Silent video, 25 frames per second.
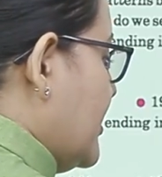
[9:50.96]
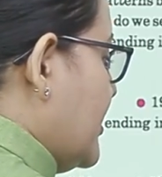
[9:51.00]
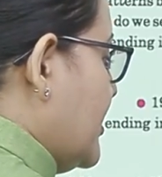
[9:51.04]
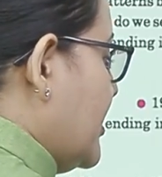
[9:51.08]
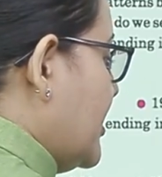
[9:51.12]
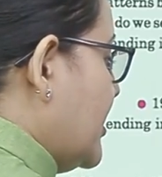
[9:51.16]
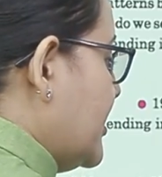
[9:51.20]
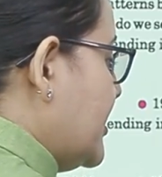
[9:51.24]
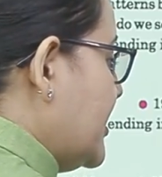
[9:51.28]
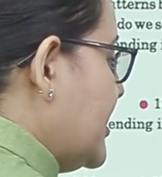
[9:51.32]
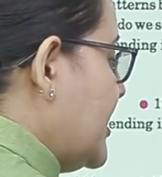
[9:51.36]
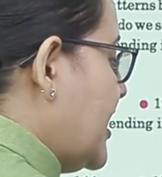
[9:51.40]

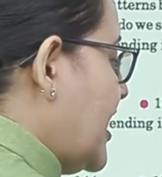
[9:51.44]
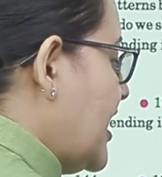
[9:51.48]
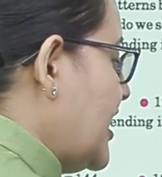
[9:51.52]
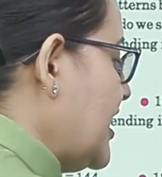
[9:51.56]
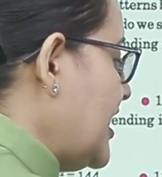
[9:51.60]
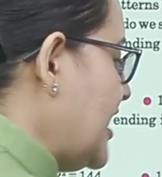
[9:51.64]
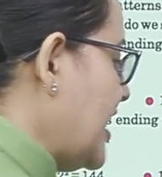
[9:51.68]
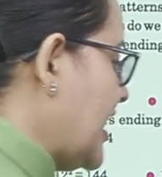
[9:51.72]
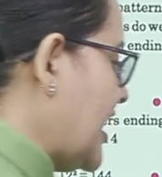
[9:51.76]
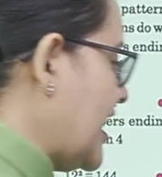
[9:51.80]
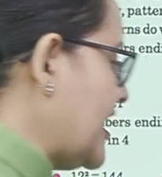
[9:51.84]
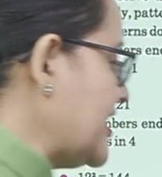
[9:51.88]

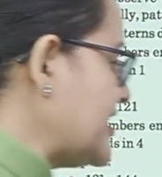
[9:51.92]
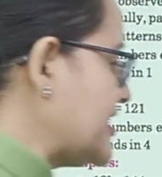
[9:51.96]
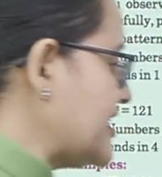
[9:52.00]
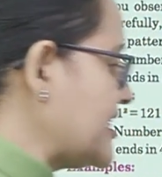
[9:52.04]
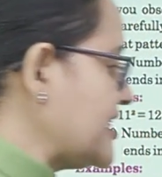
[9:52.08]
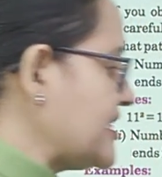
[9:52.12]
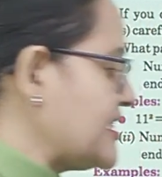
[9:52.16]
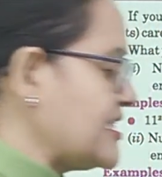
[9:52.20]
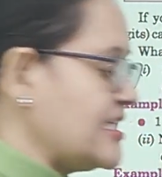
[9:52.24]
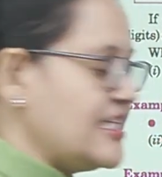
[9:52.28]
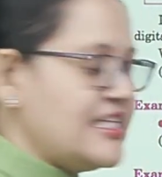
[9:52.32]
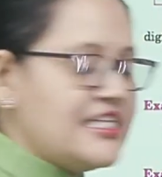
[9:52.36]
39, last
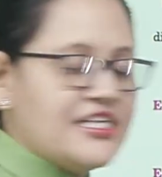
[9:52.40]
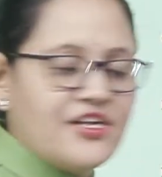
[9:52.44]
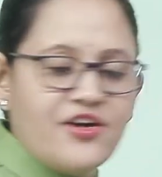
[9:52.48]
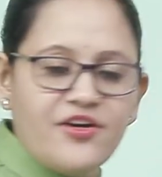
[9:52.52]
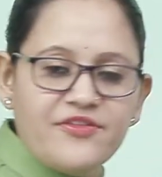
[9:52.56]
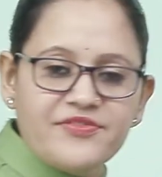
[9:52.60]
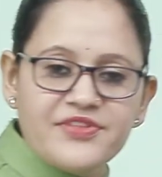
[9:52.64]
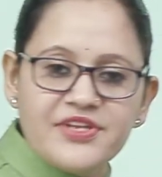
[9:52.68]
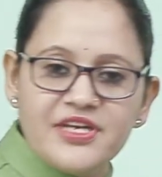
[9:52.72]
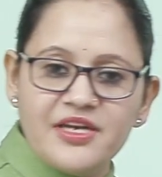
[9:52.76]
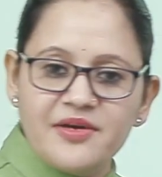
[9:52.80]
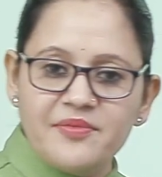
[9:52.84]
digit
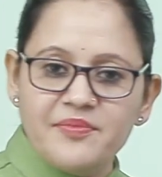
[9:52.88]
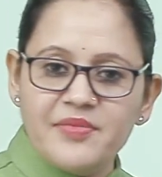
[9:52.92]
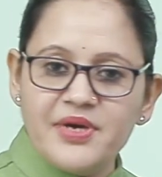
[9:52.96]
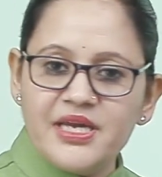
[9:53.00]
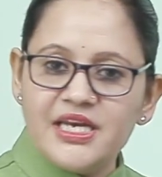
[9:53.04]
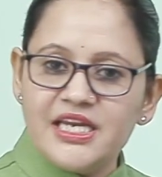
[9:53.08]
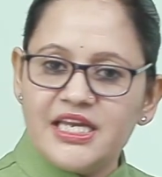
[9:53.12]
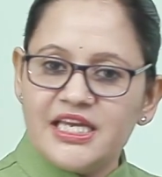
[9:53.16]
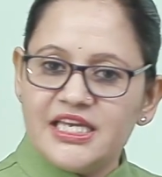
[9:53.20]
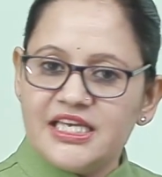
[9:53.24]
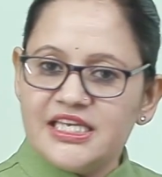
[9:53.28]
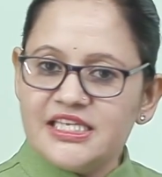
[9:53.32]
of the
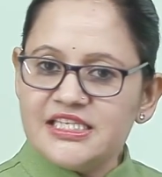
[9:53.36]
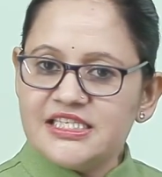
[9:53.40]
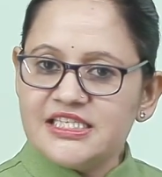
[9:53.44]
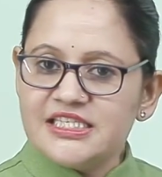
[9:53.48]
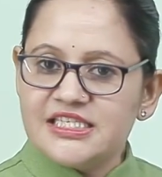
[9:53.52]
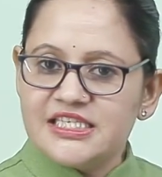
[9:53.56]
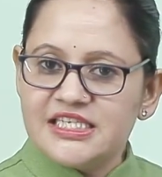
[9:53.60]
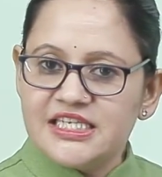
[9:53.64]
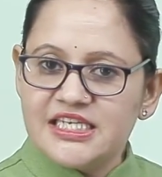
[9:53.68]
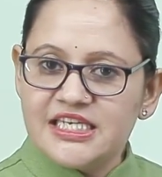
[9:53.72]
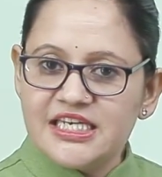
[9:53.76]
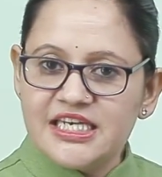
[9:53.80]
number
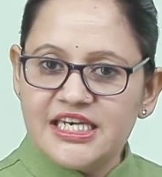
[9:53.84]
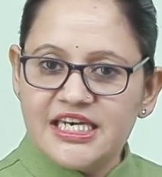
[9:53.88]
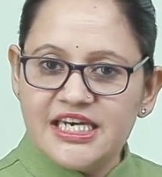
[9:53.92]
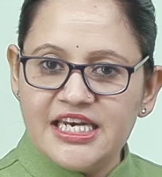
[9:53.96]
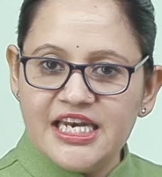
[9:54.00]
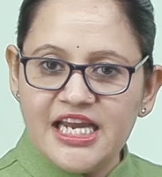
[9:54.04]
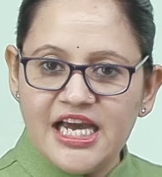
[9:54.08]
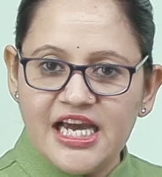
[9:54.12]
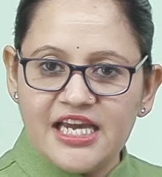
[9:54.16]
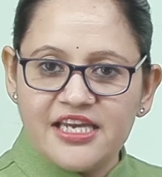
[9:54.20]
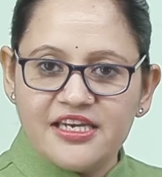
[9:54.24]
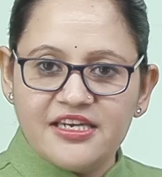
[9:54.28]
is
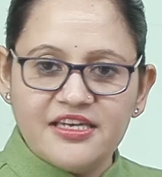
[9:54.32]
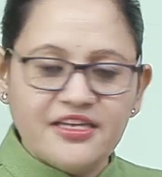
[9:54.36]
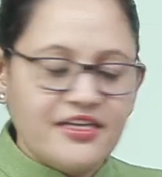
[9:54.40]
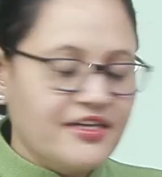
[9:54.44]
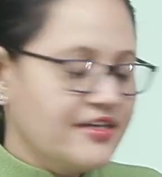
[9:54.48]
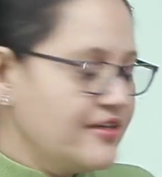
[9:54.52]
9.